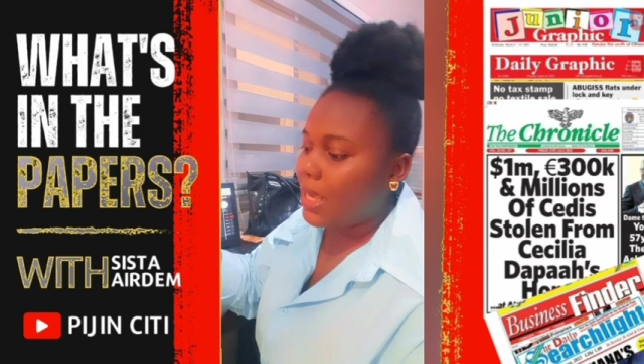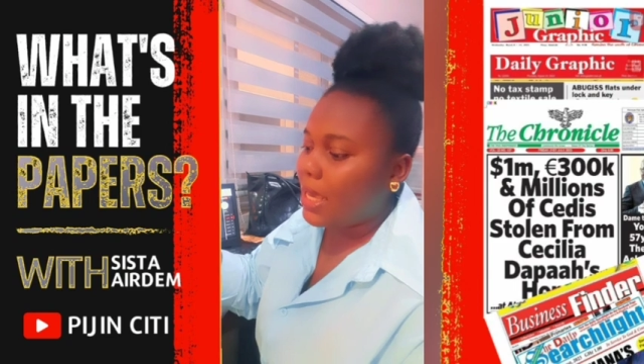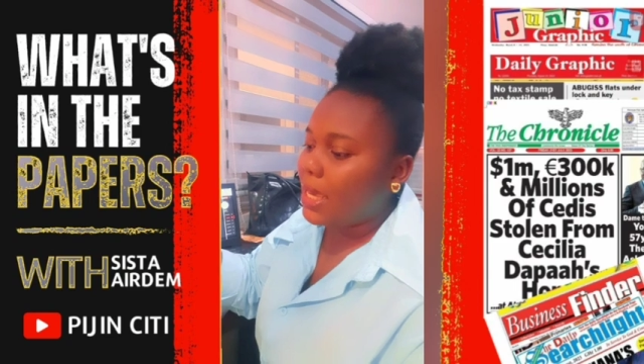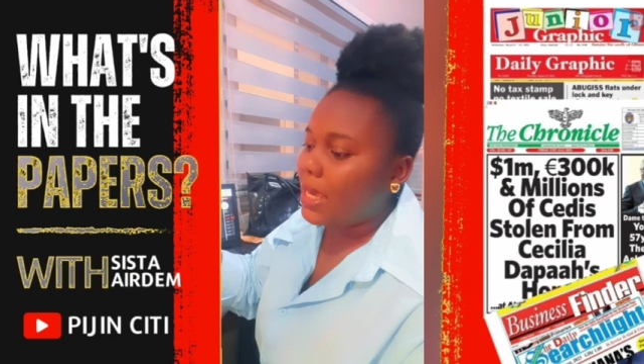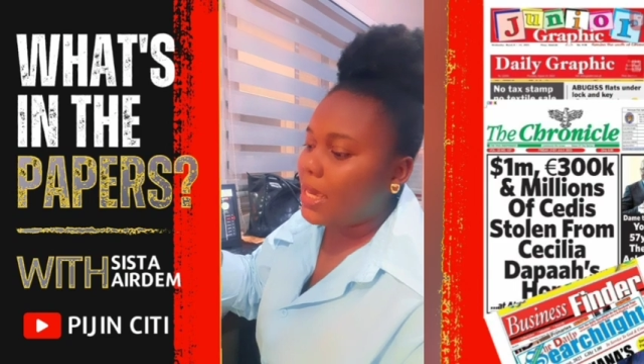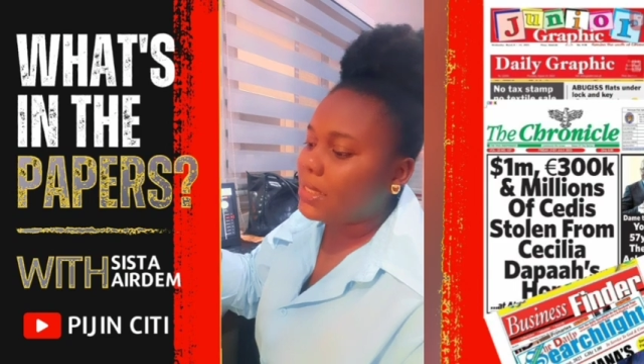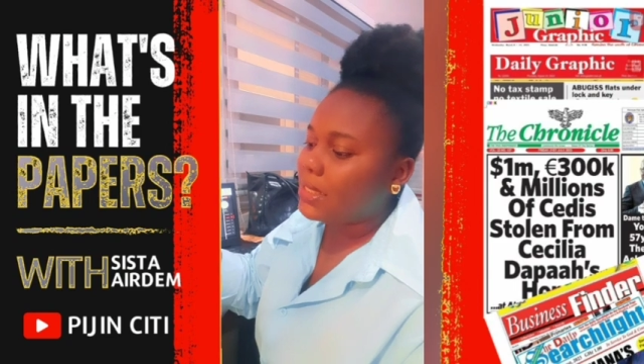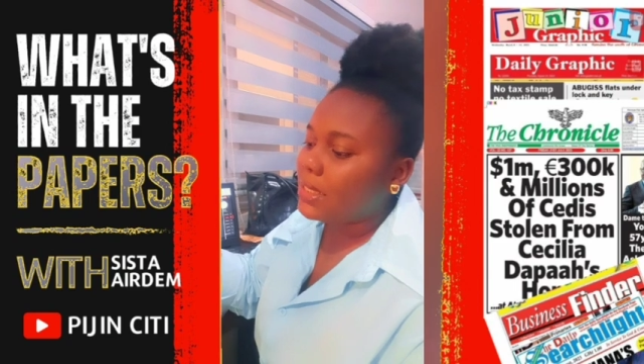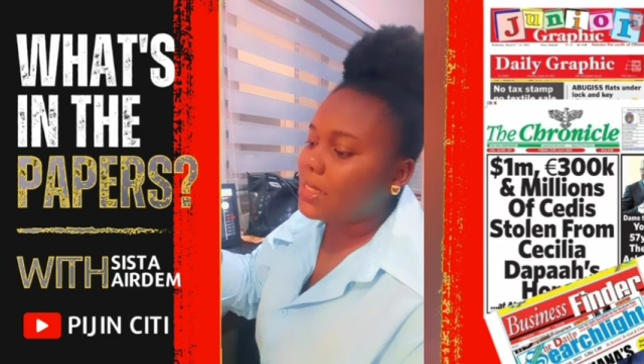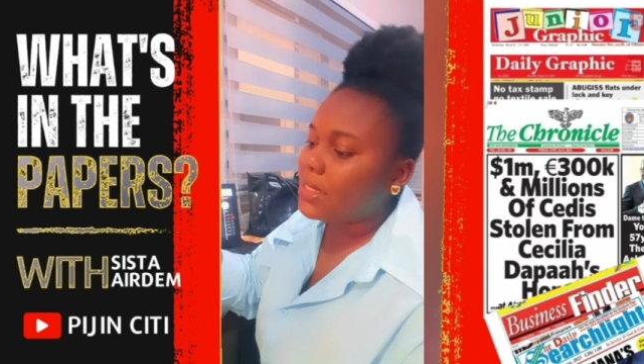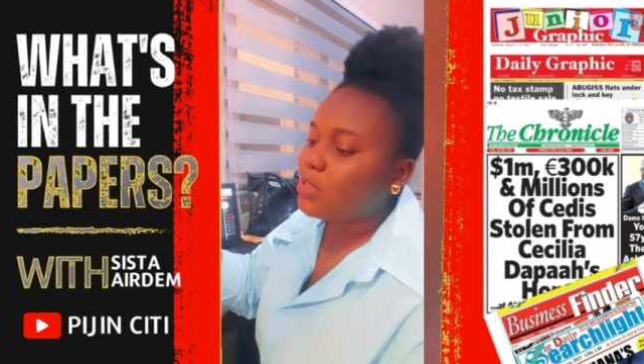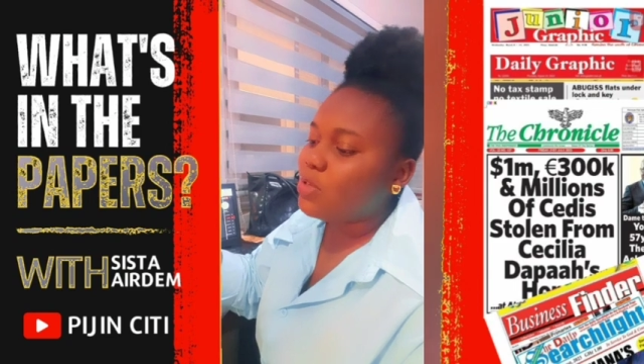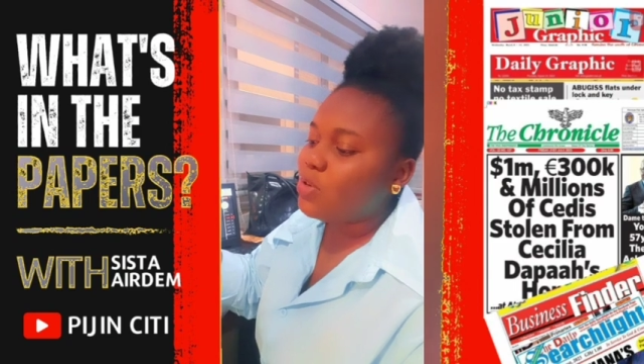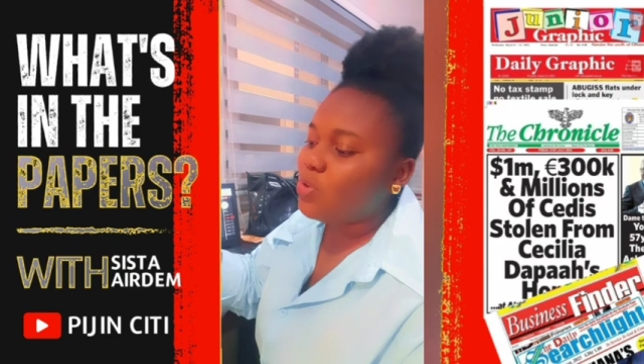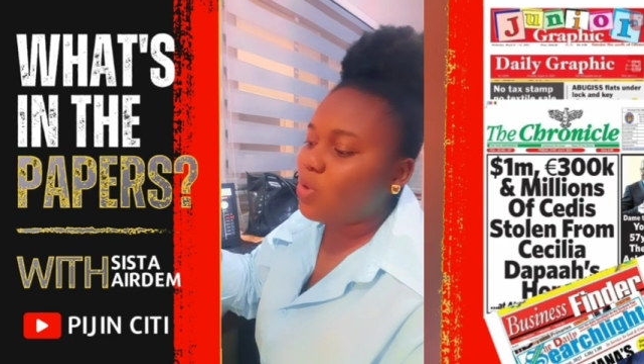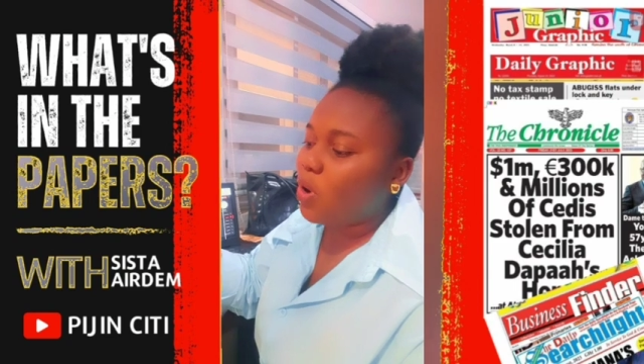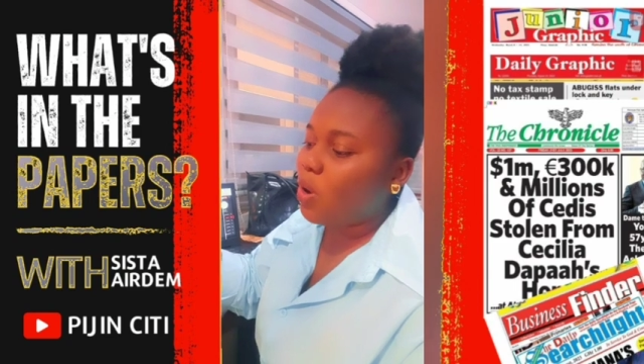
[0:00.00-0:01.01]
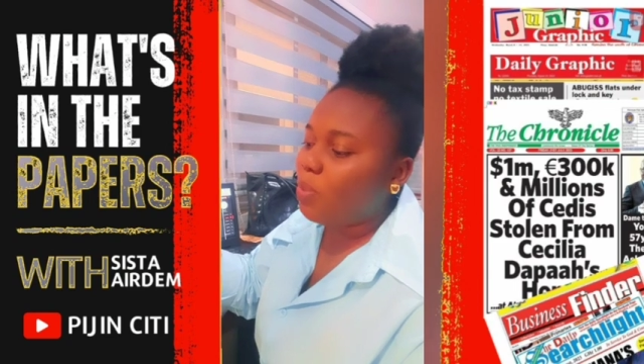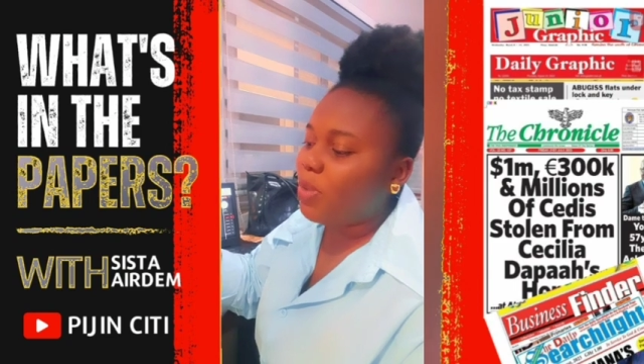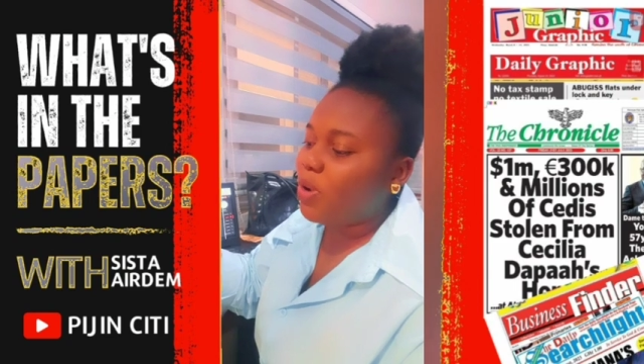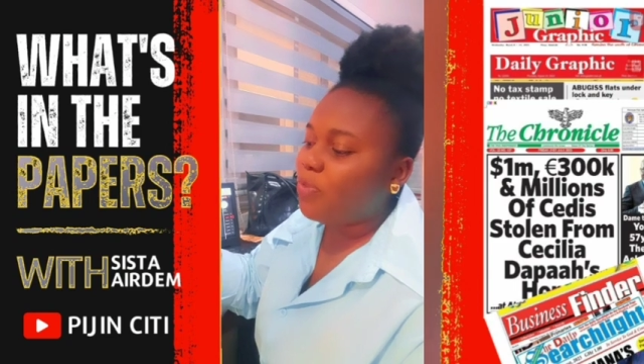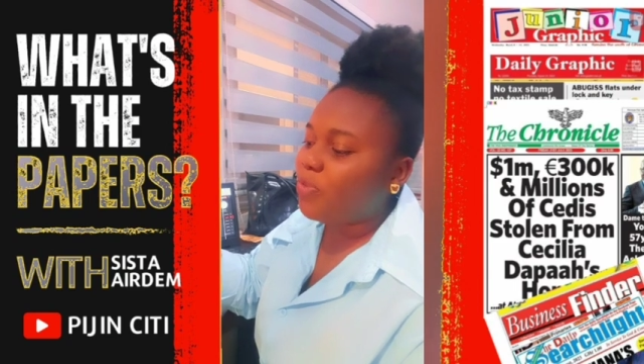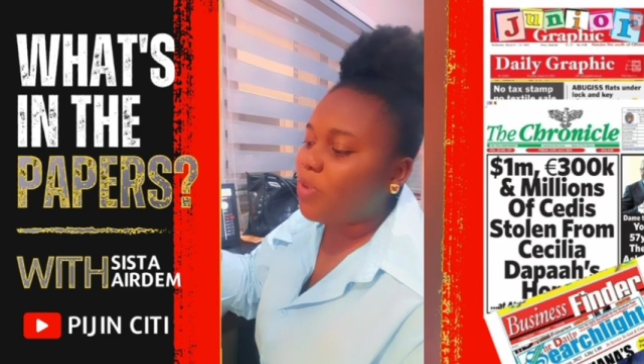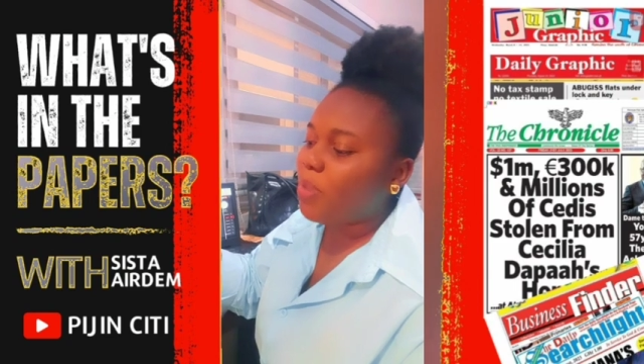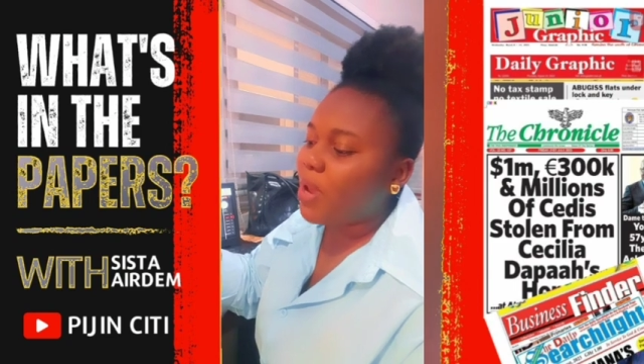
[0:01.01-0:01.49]
It is normal
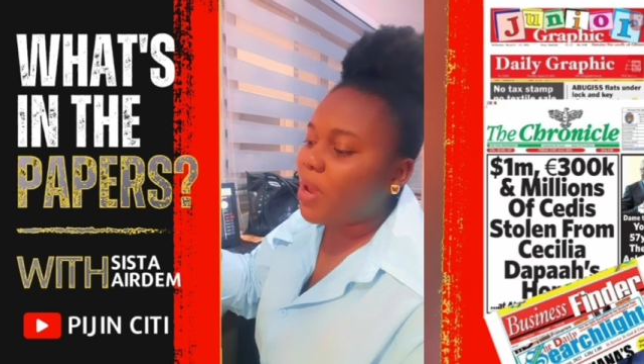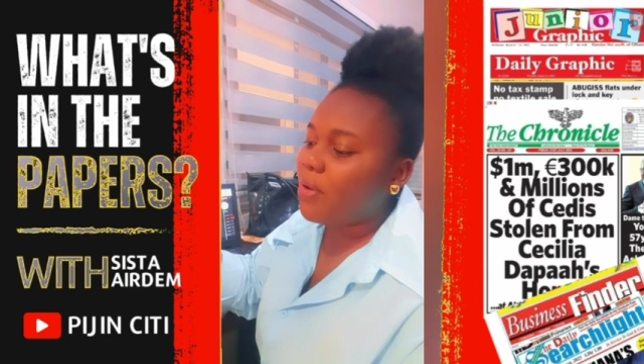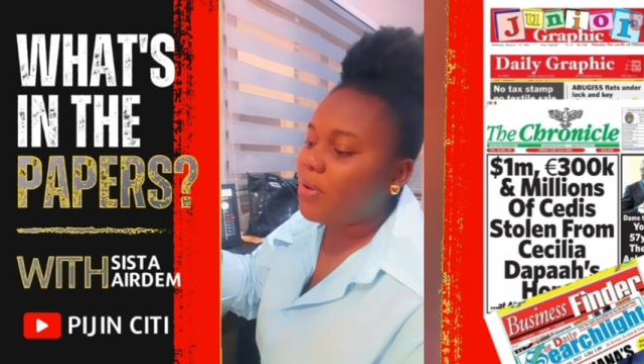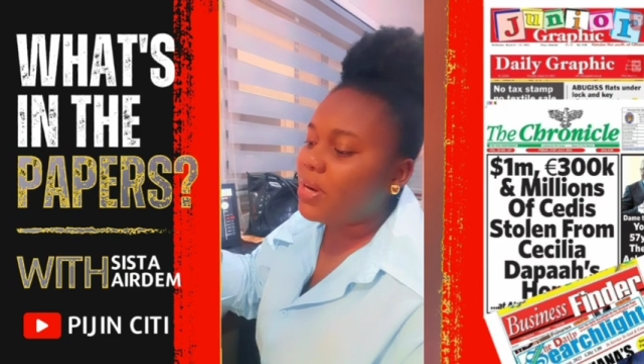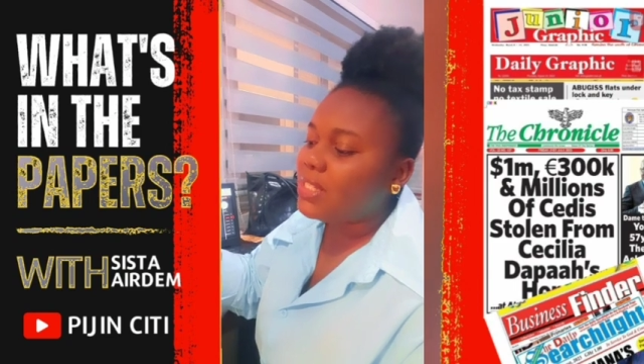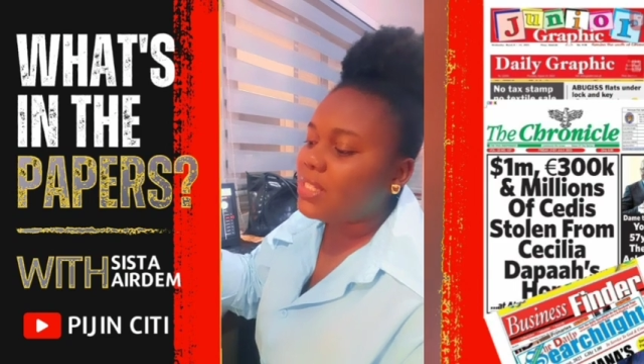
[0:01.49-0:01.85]
for parents